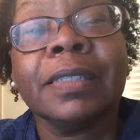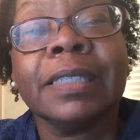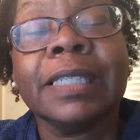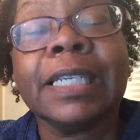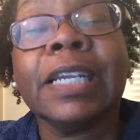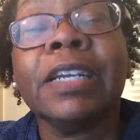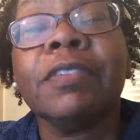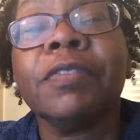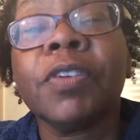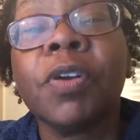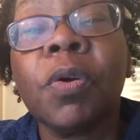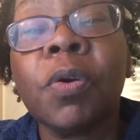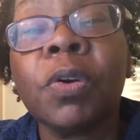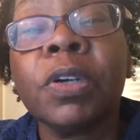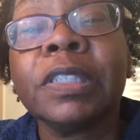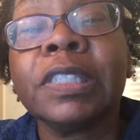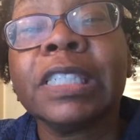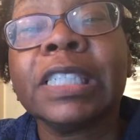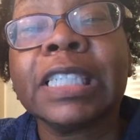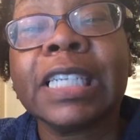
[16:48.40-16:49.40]
Now, of
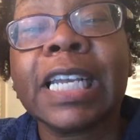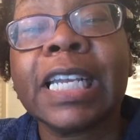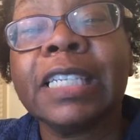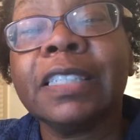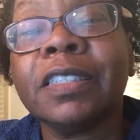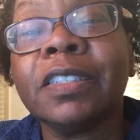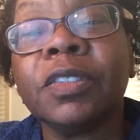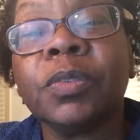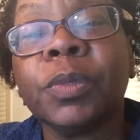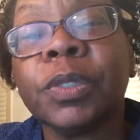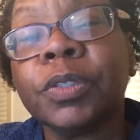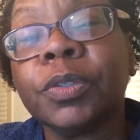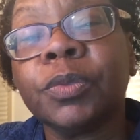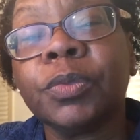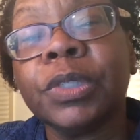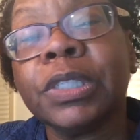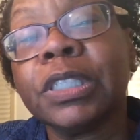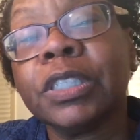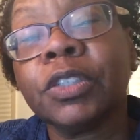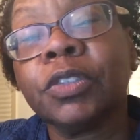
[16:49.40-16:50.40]
course, in cases where the
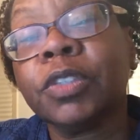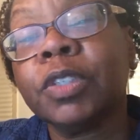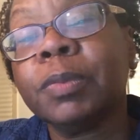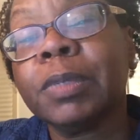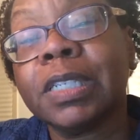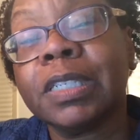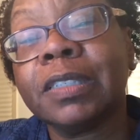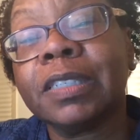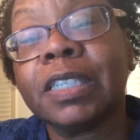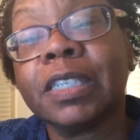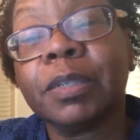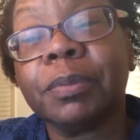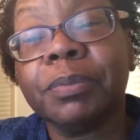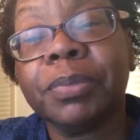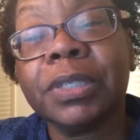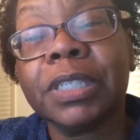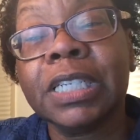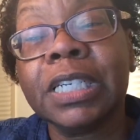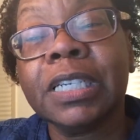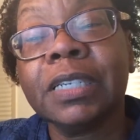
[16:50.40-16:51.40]
written agreement is
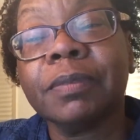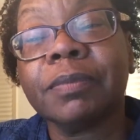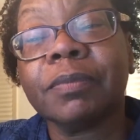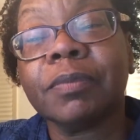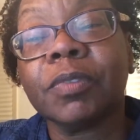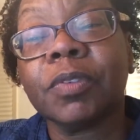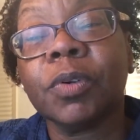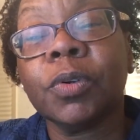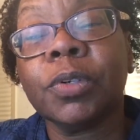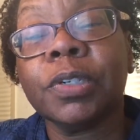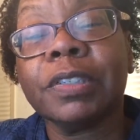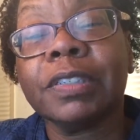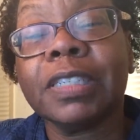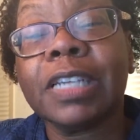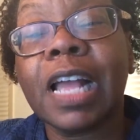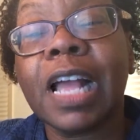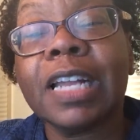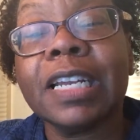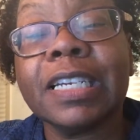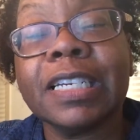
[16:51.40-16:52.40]
incomplete or is
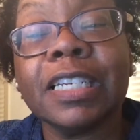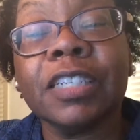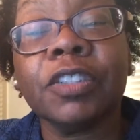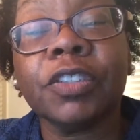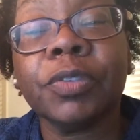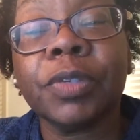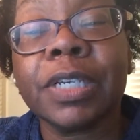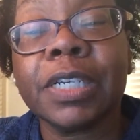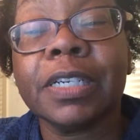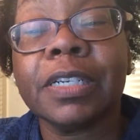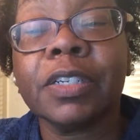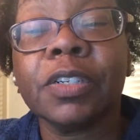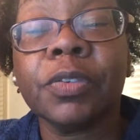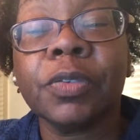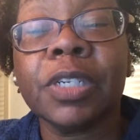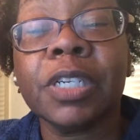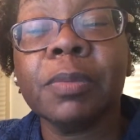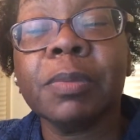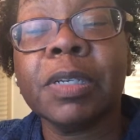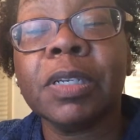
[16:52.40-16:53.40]
not an integrated
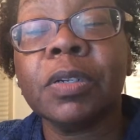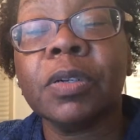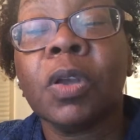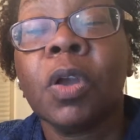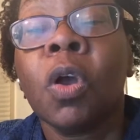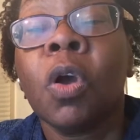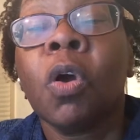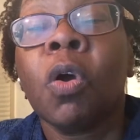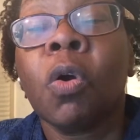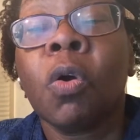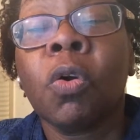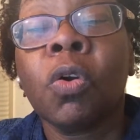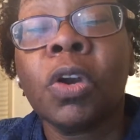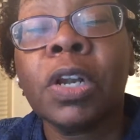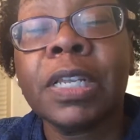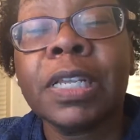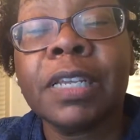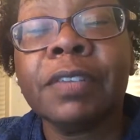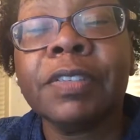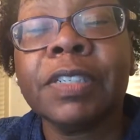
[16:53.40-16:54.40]
agreement,
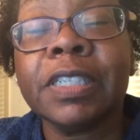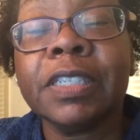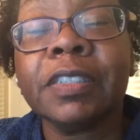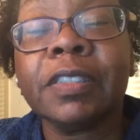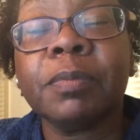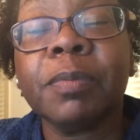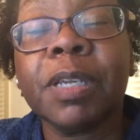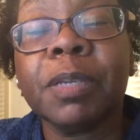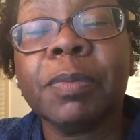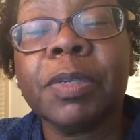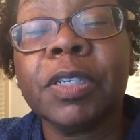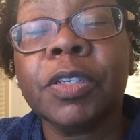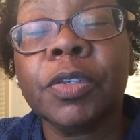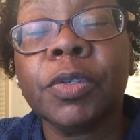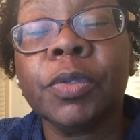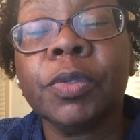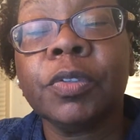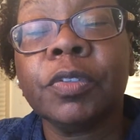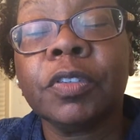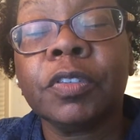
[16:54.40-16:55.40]
oral evidence may be
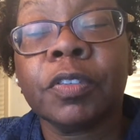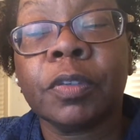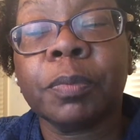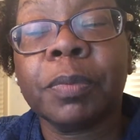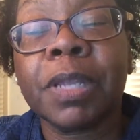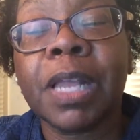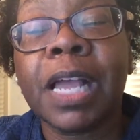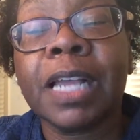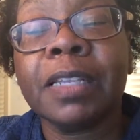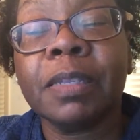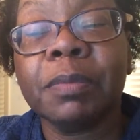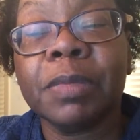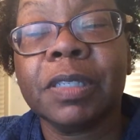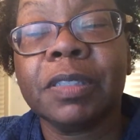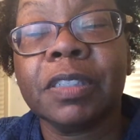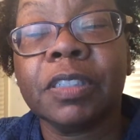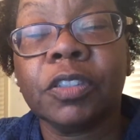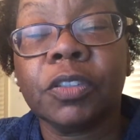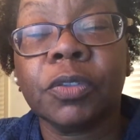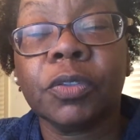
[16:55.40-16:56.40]
used to supply the
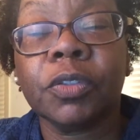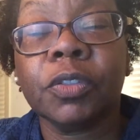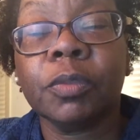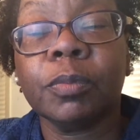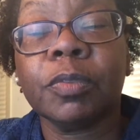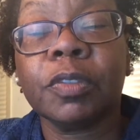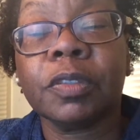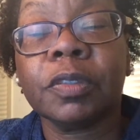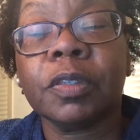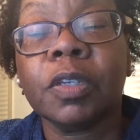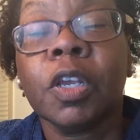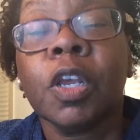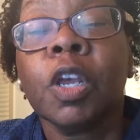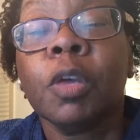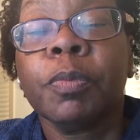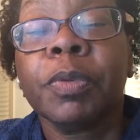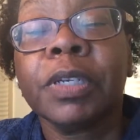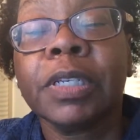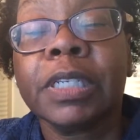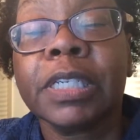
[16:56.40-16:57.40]
missing terms.
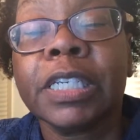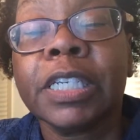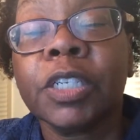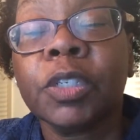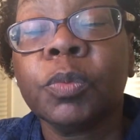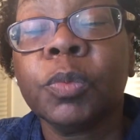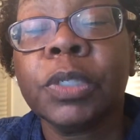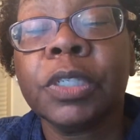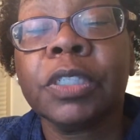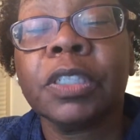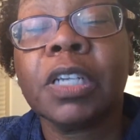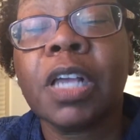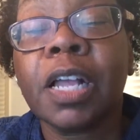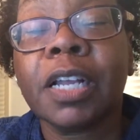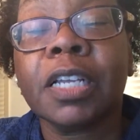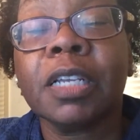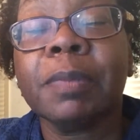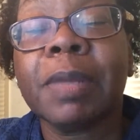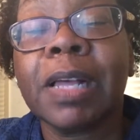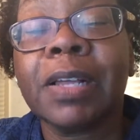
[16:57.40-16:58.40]
But here we are
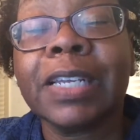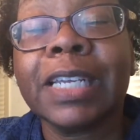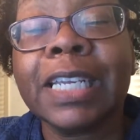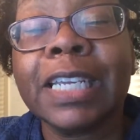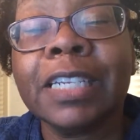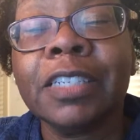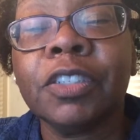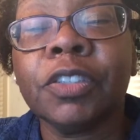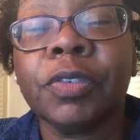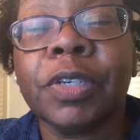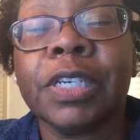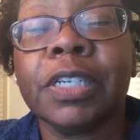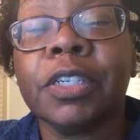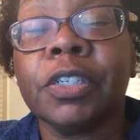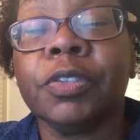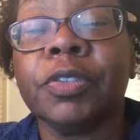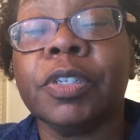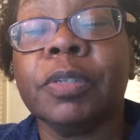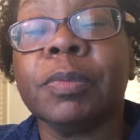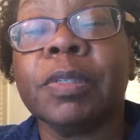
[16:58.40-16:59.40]
talking about integrated
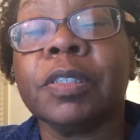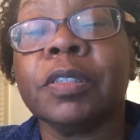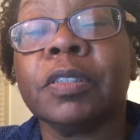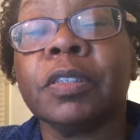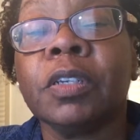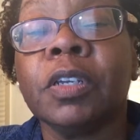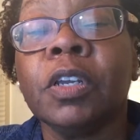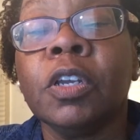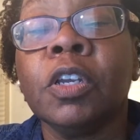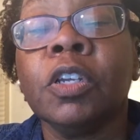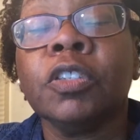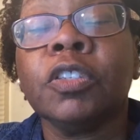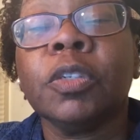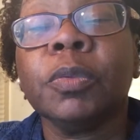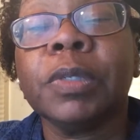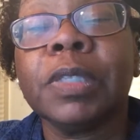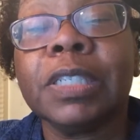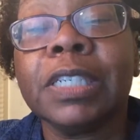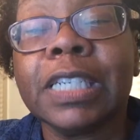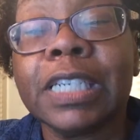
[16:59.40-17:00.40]
agreements. So
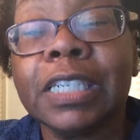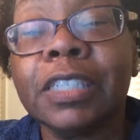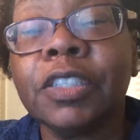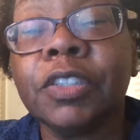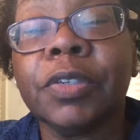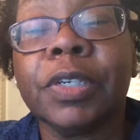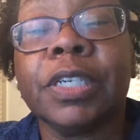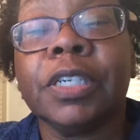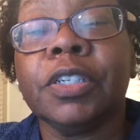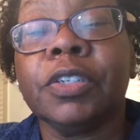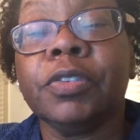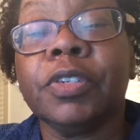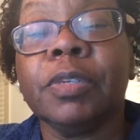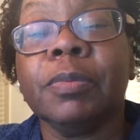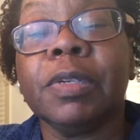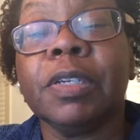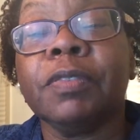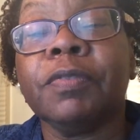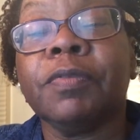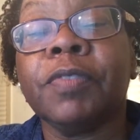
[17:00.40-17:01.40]
with an integrated
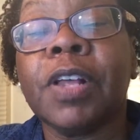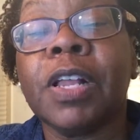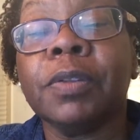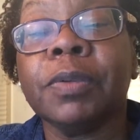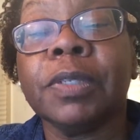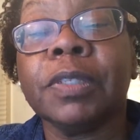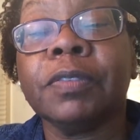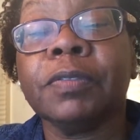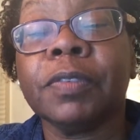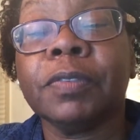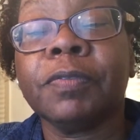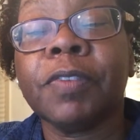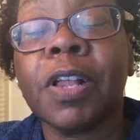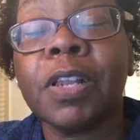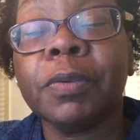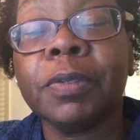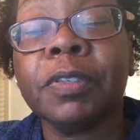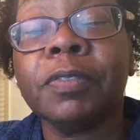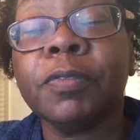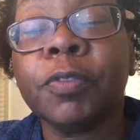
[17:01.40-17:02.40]
agreement, following
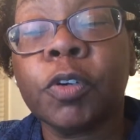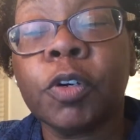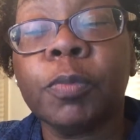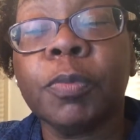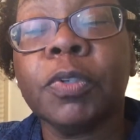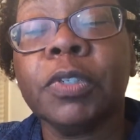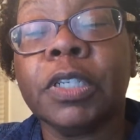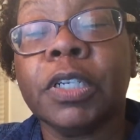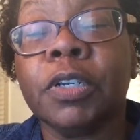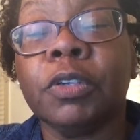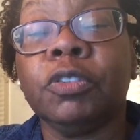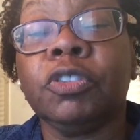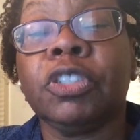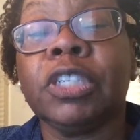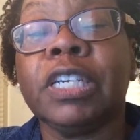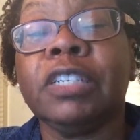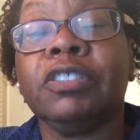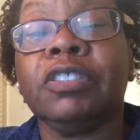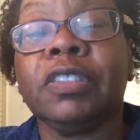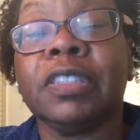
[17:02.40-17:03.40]
the verbal
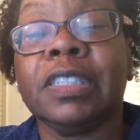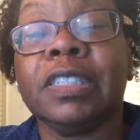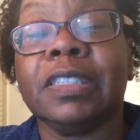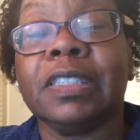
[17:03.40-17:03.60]
negotiations and